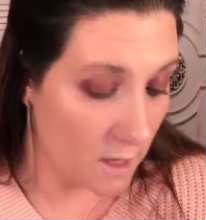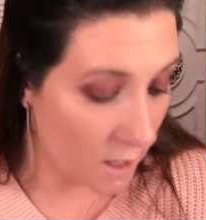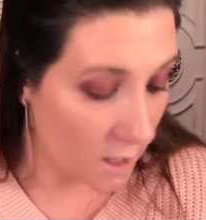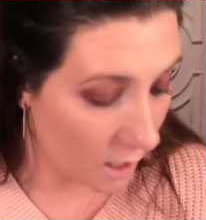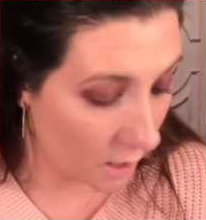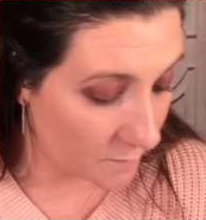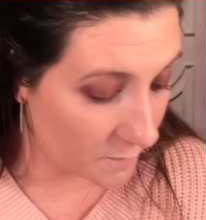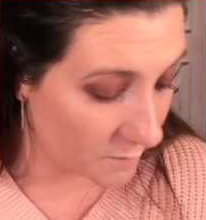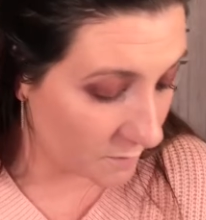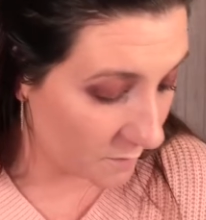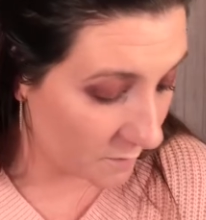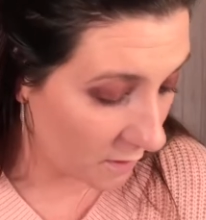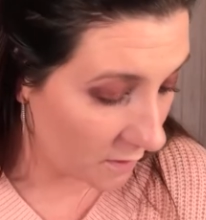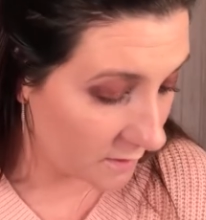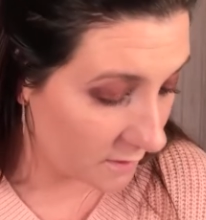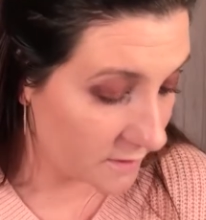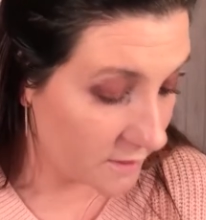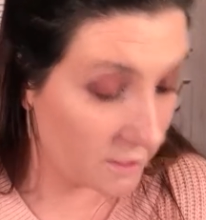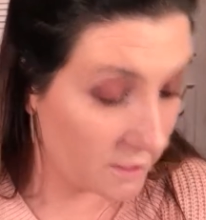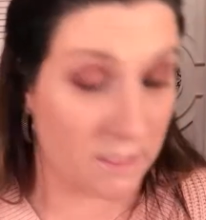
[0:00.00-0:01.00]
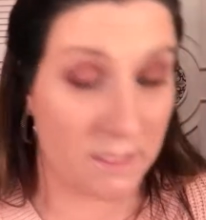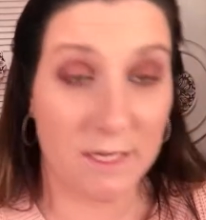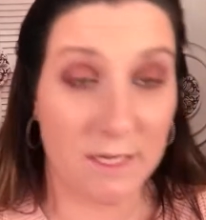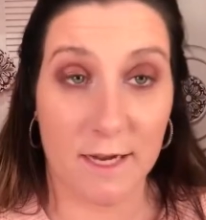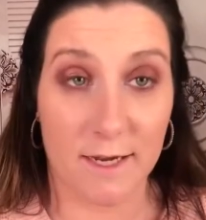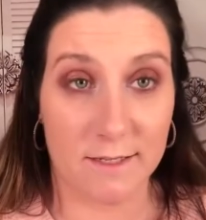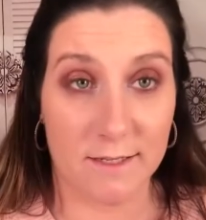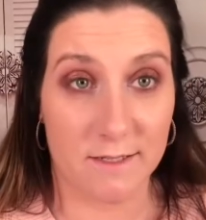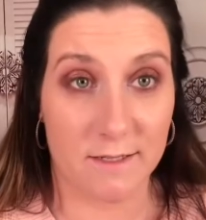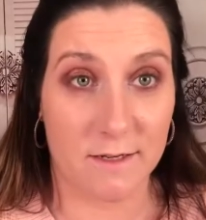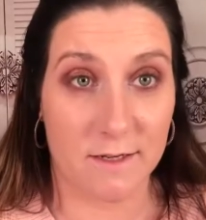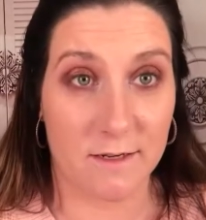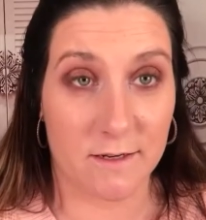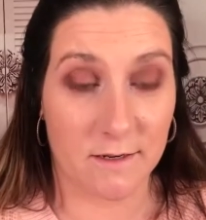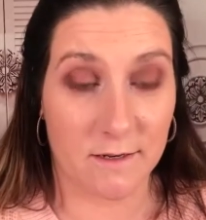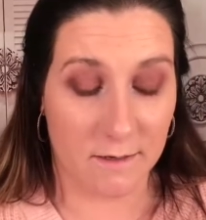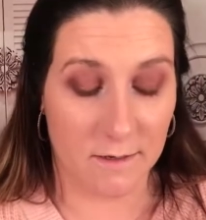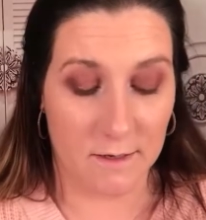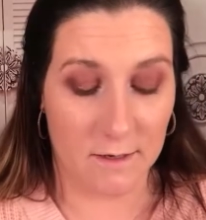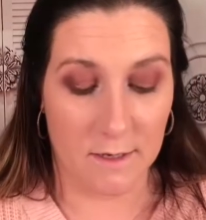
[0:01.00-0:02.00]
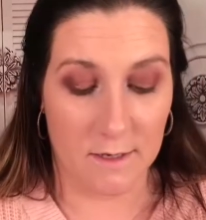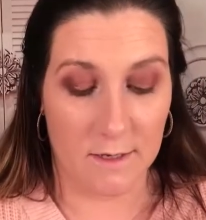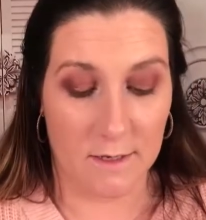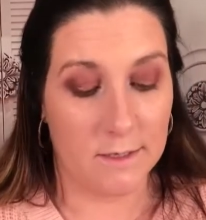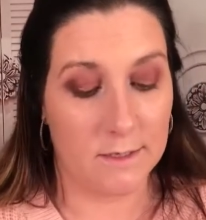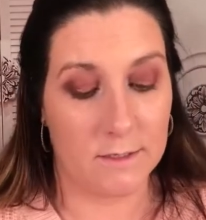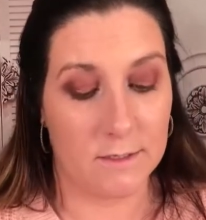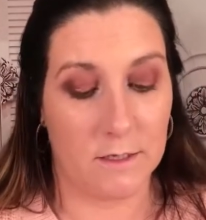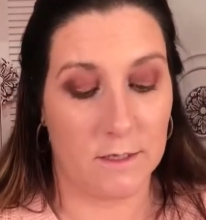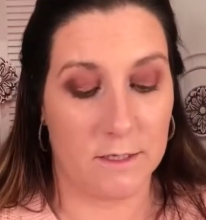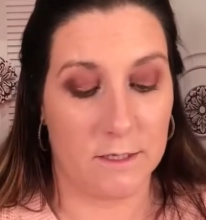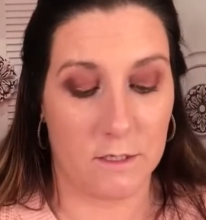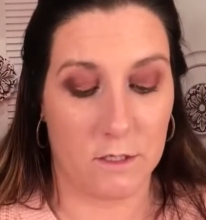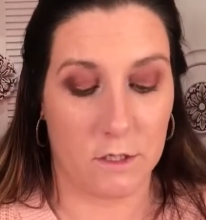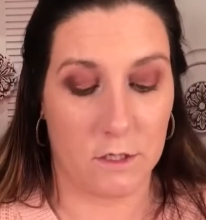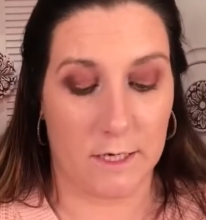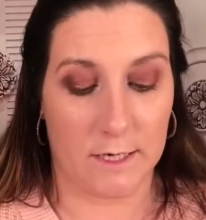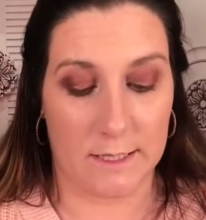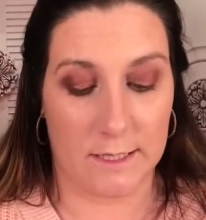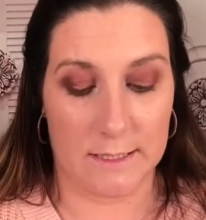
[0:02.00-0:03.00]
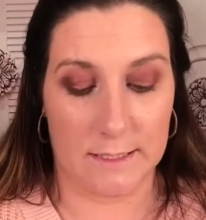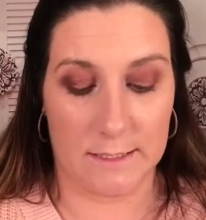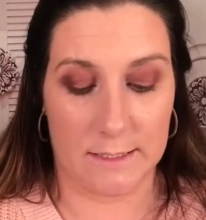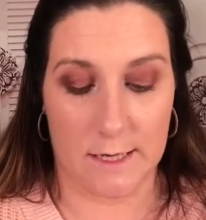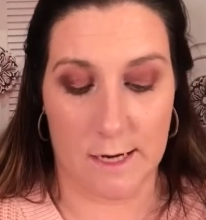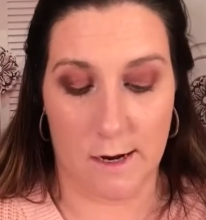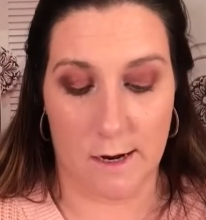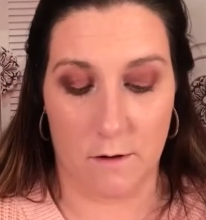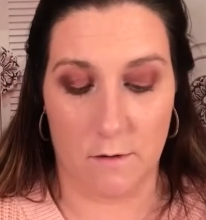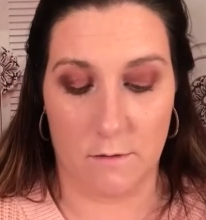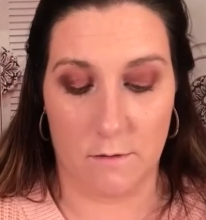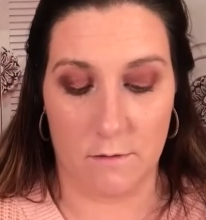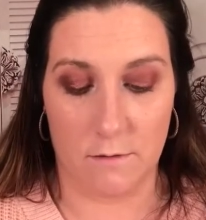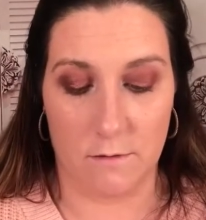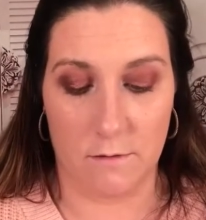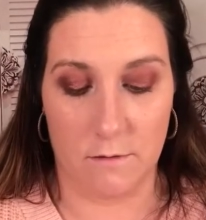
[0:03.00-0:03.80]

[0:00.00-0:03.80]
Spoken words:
Ophthalmology tested. So let's check this out.